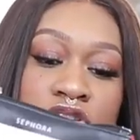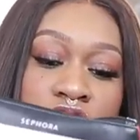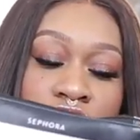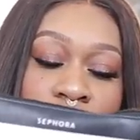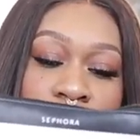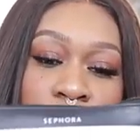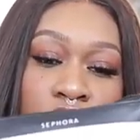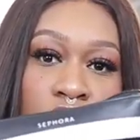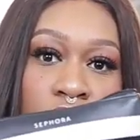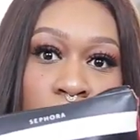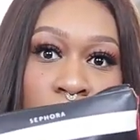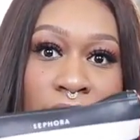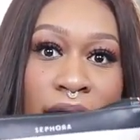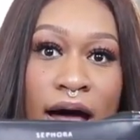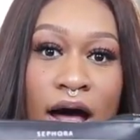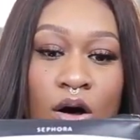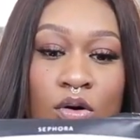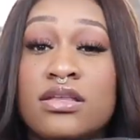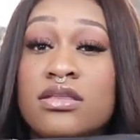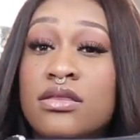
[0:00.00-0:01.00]
Sephora
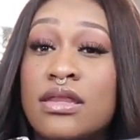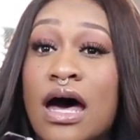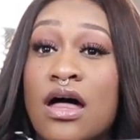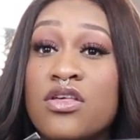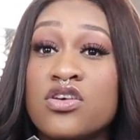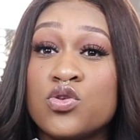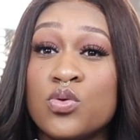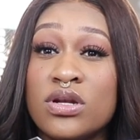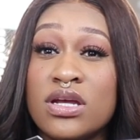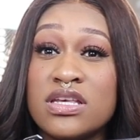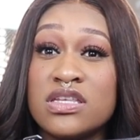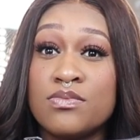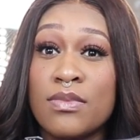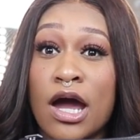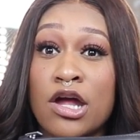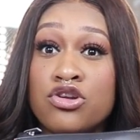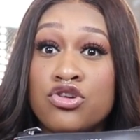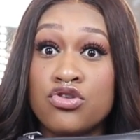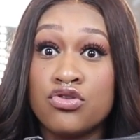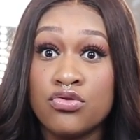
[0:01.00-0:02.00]
pouch. Now this one is
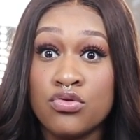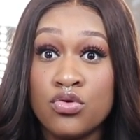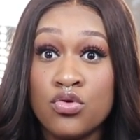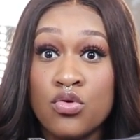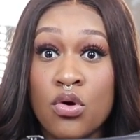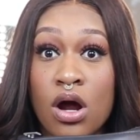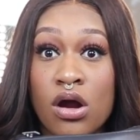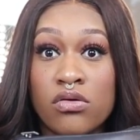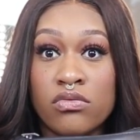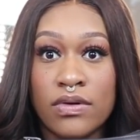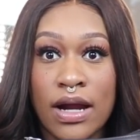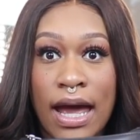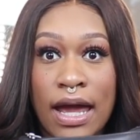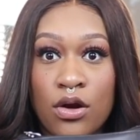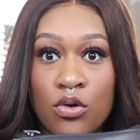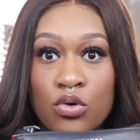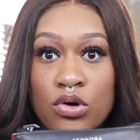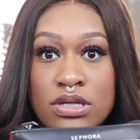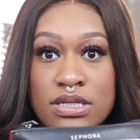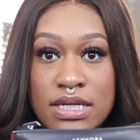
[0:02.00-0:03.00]
my true
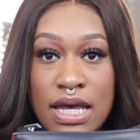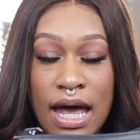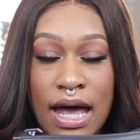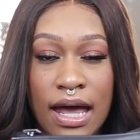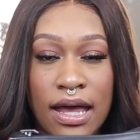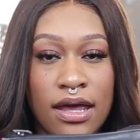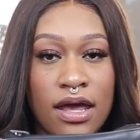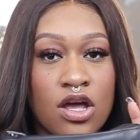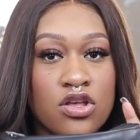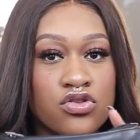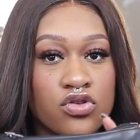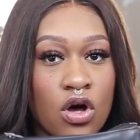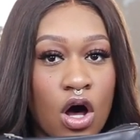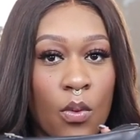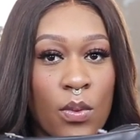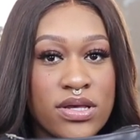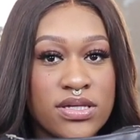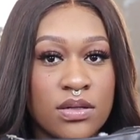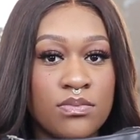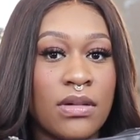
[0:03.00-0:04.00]
ride or die. It's
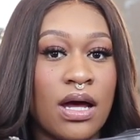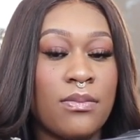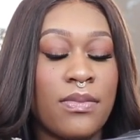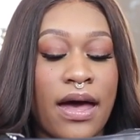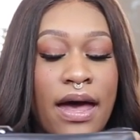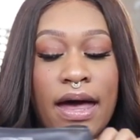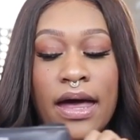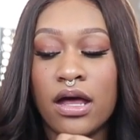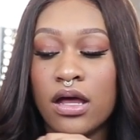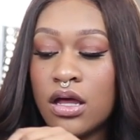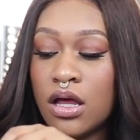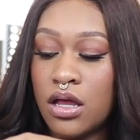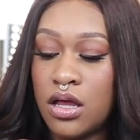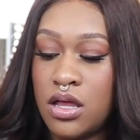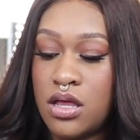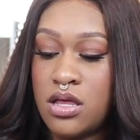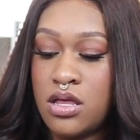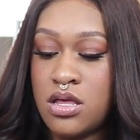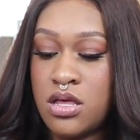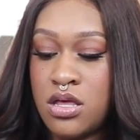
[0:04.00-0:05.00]
always in my bag.
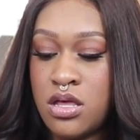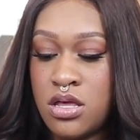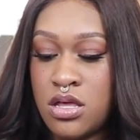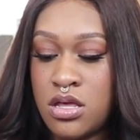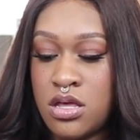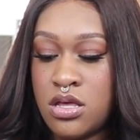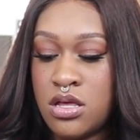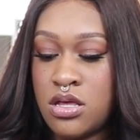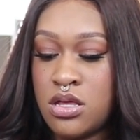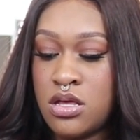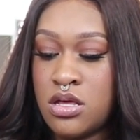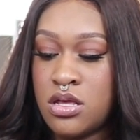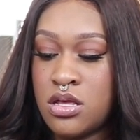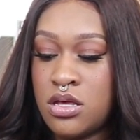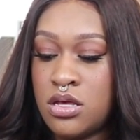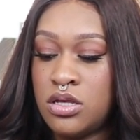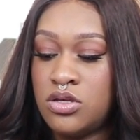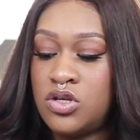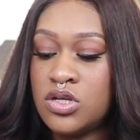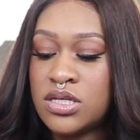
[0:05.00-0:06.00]

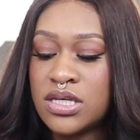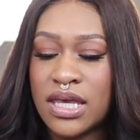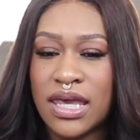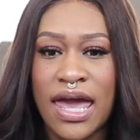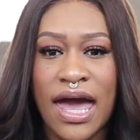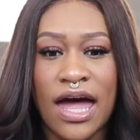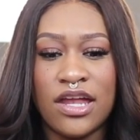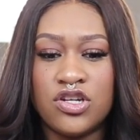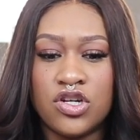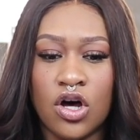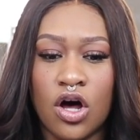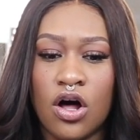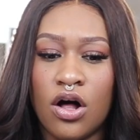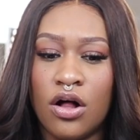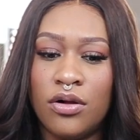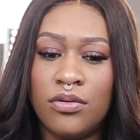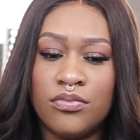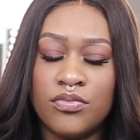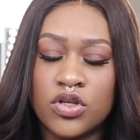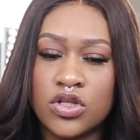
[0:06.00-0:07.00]
Just a
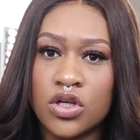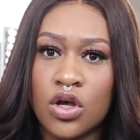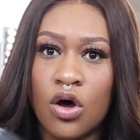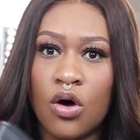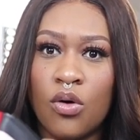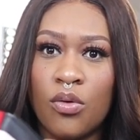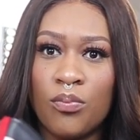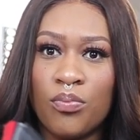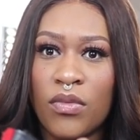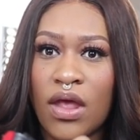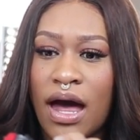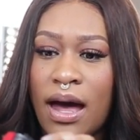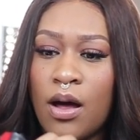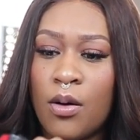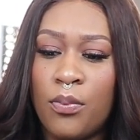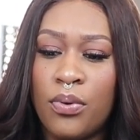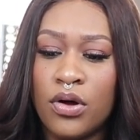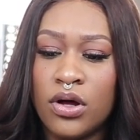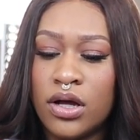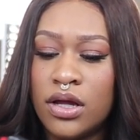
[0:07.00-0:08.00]
catch-all. So
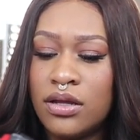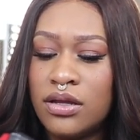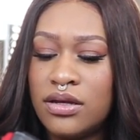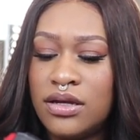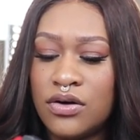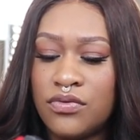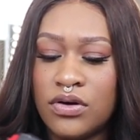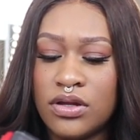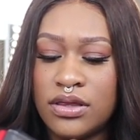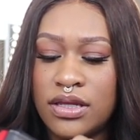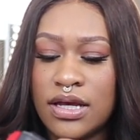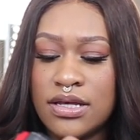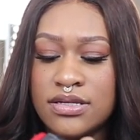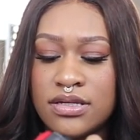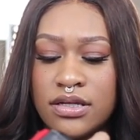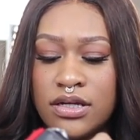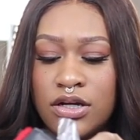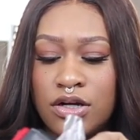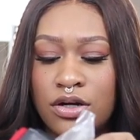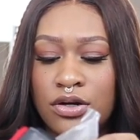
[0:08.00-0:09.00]
I'll put different
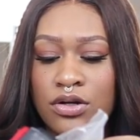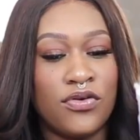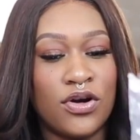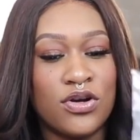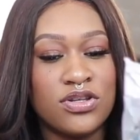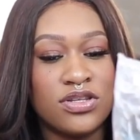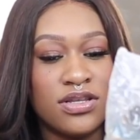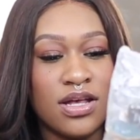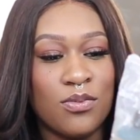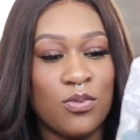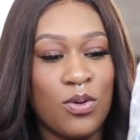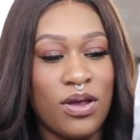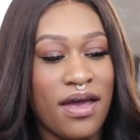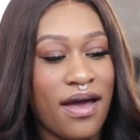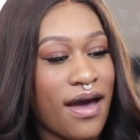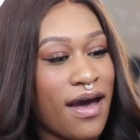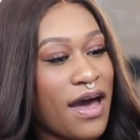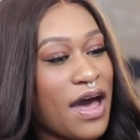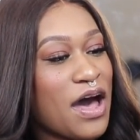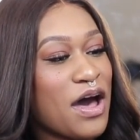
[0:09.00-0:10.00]
things in there. First up, we
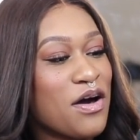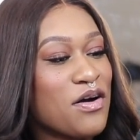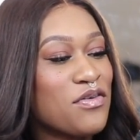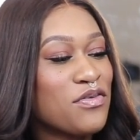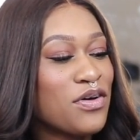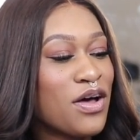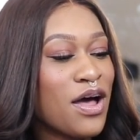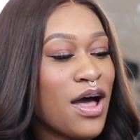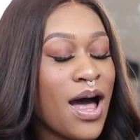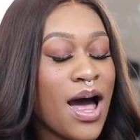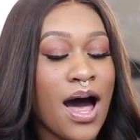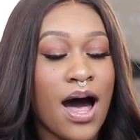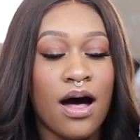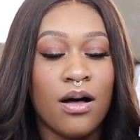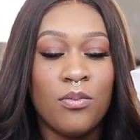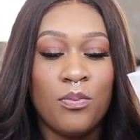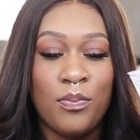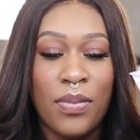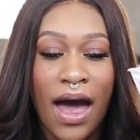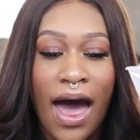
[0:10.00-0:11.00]
have
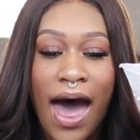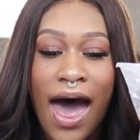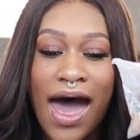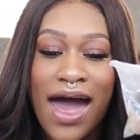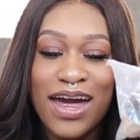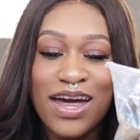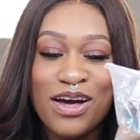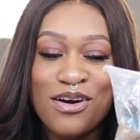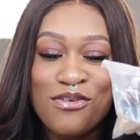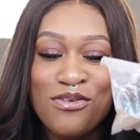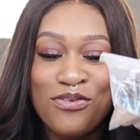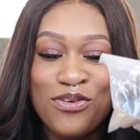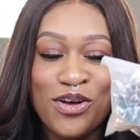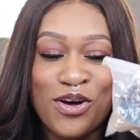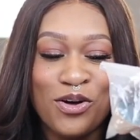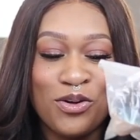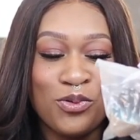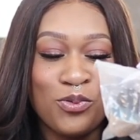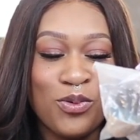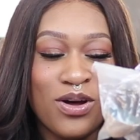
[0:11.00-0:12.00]
a bag
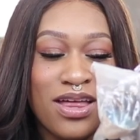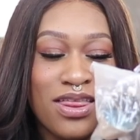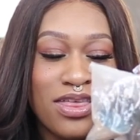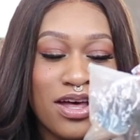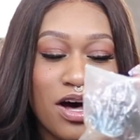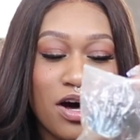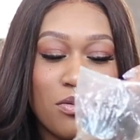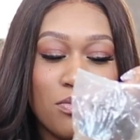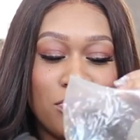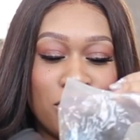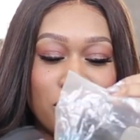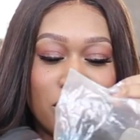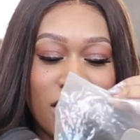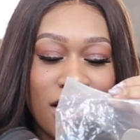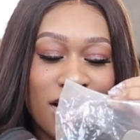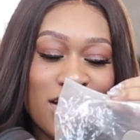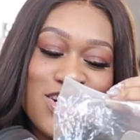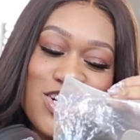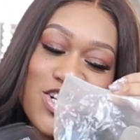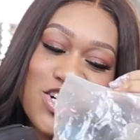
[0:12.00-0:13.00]
filled with a
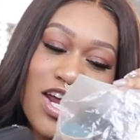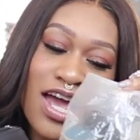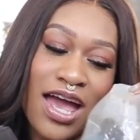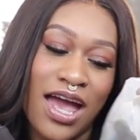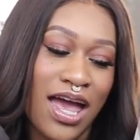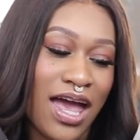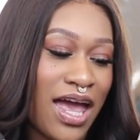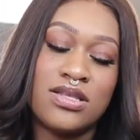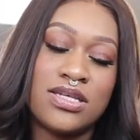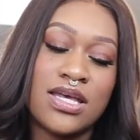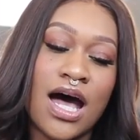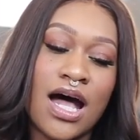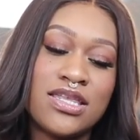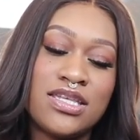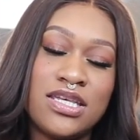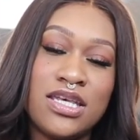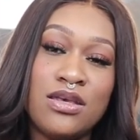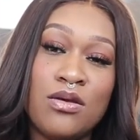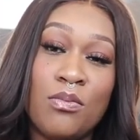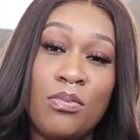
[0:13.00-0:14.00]
brush, a
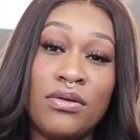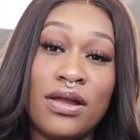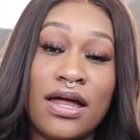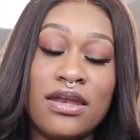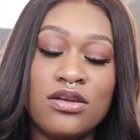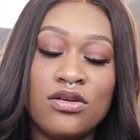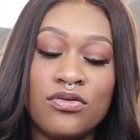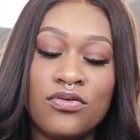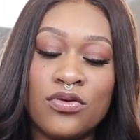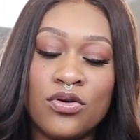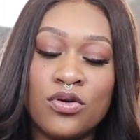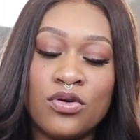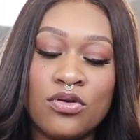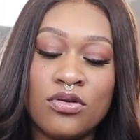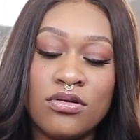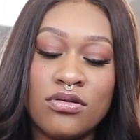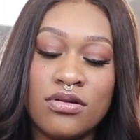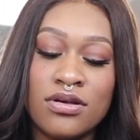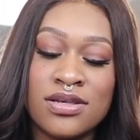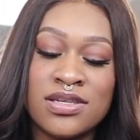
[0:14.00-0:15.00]
Tati
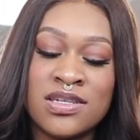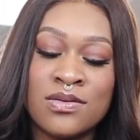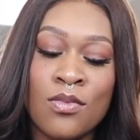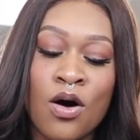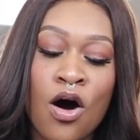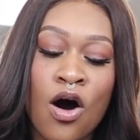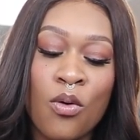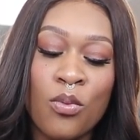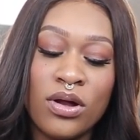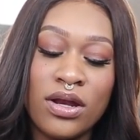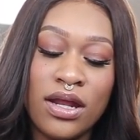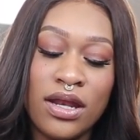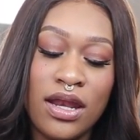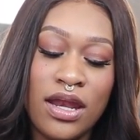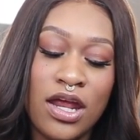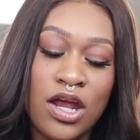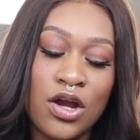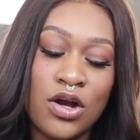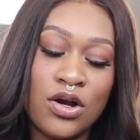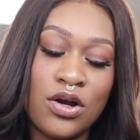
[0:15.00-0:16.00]
Blendiful, the small one
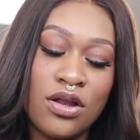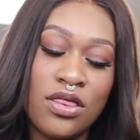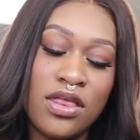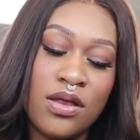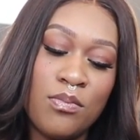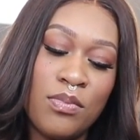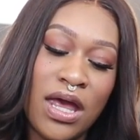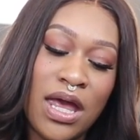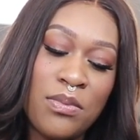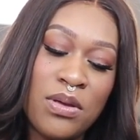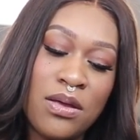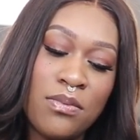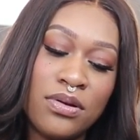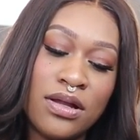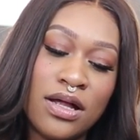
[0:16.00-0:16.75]
in here, the baby